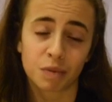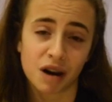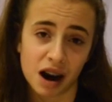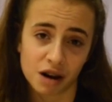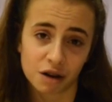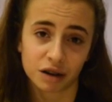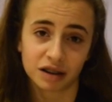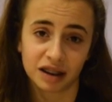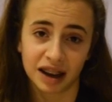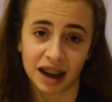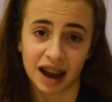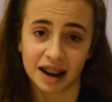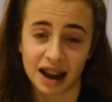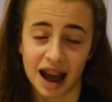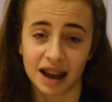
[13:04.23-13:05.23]
priority,
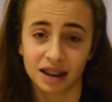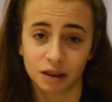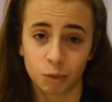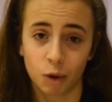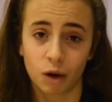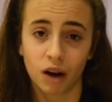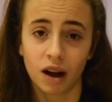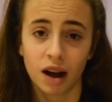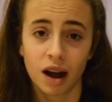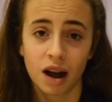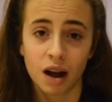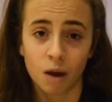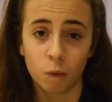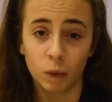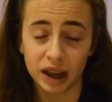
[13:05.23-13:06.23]
and that is what
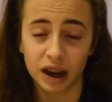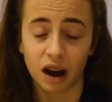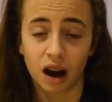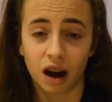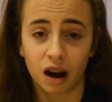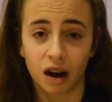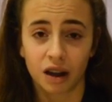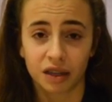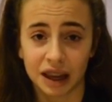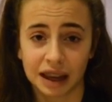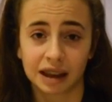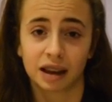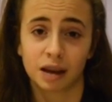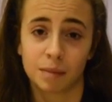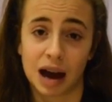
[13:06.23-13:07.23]
we are
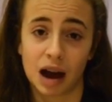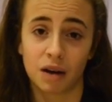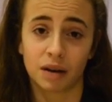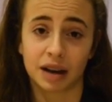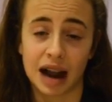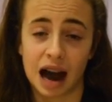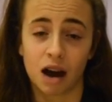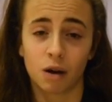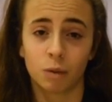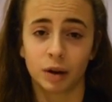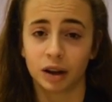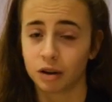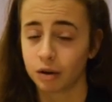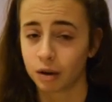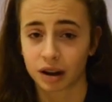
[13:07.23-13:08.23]
thinking about now. We
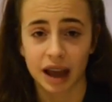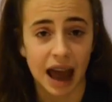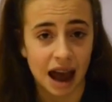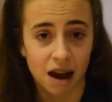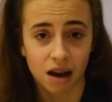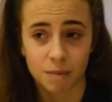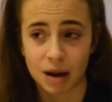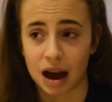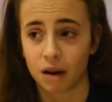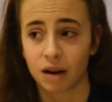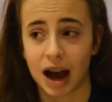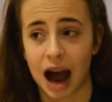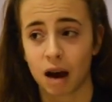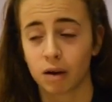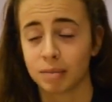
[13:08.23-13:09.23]
do not care about
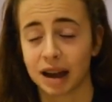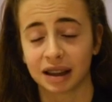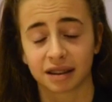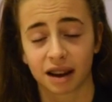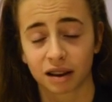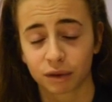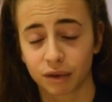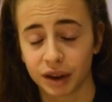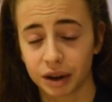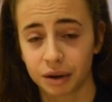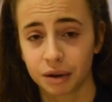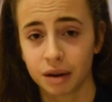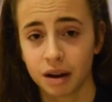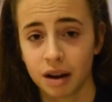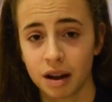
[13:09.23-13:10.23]
how it makes us
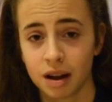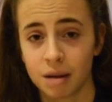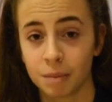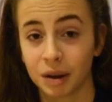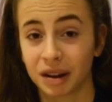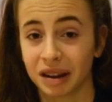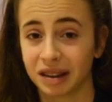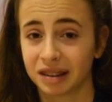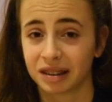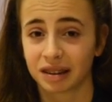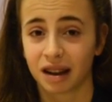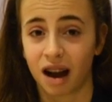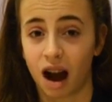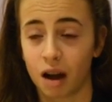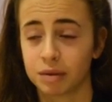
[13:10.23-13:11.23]
feel, because
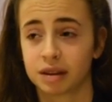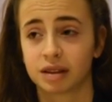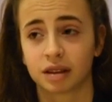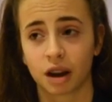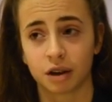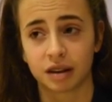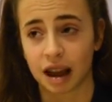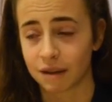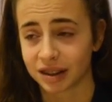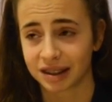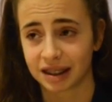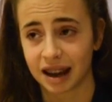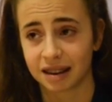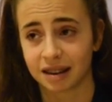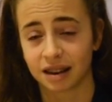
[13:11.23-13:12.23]
I was so
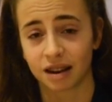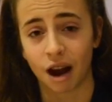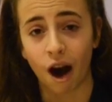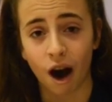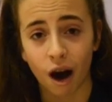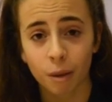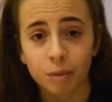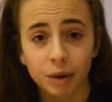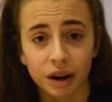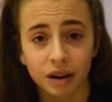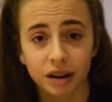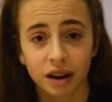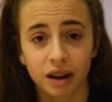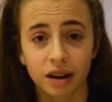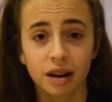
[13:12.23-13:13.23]
devastated and
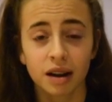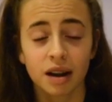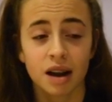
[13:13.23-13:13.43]
heartbroken.